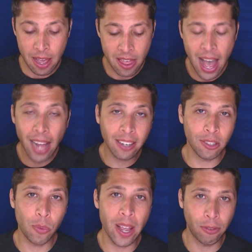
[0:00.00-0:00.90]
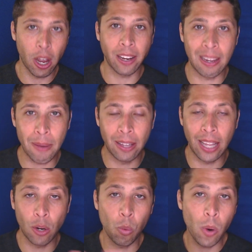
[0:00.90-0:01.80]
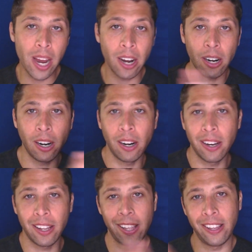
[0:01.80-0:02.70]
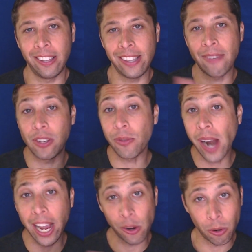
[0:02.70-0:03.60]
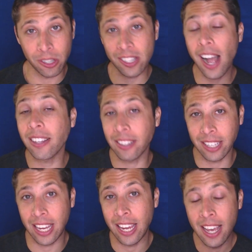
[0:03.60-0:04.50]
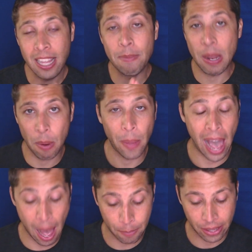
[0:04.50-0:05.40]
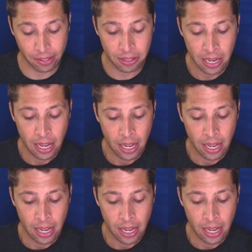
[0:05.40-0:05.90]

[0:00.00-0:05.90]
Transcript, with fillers: That is a way of talking about like where left and right, horizontally, the minimum happens.